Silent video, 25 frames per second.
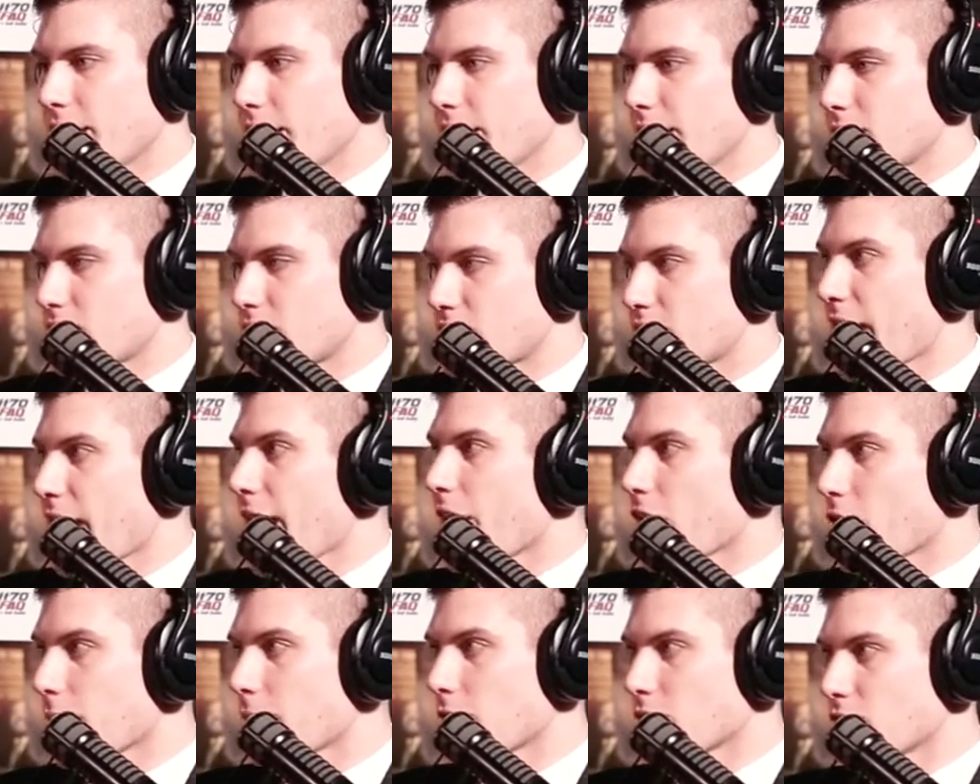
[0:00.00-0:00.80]
It's
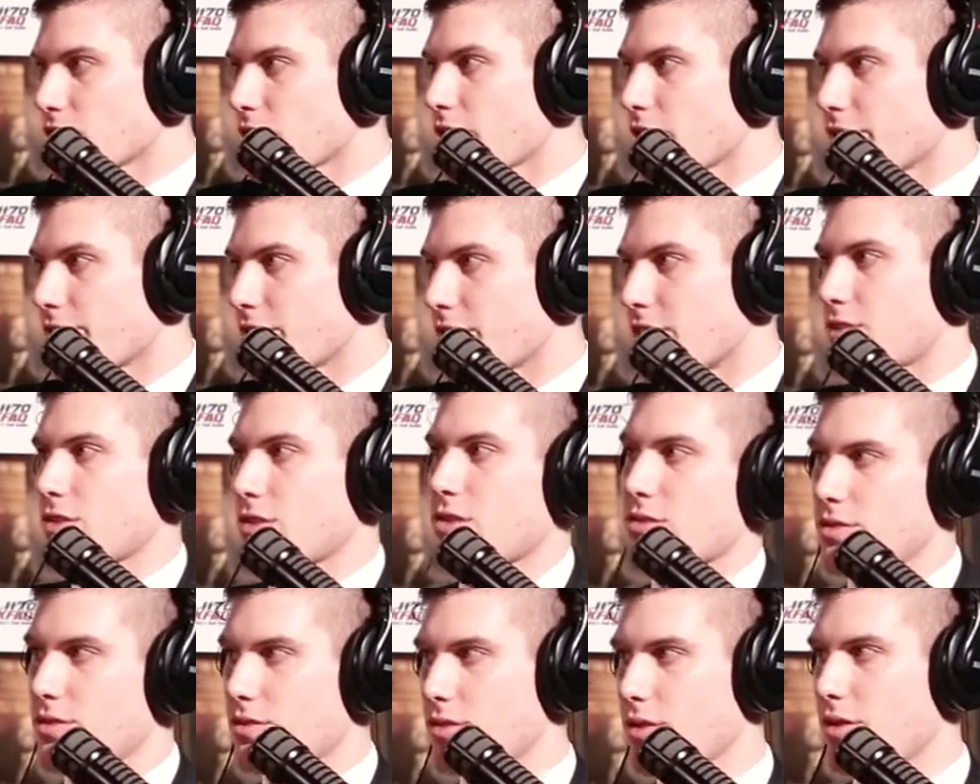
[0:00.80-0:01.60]
terrible
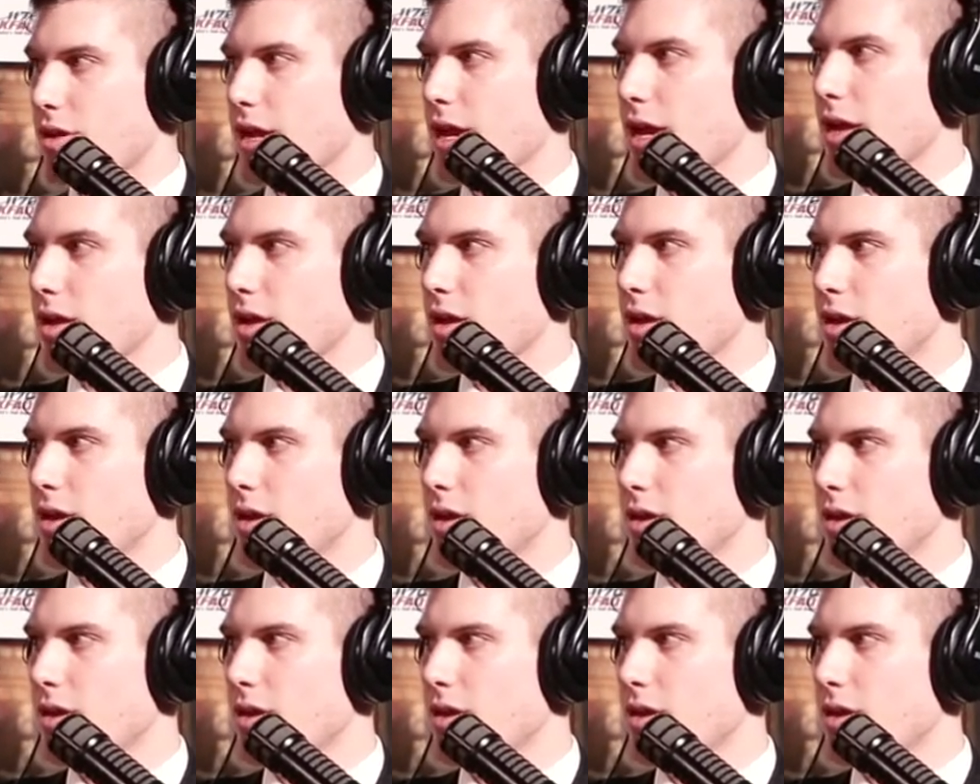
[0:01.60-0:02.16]
service. Okay.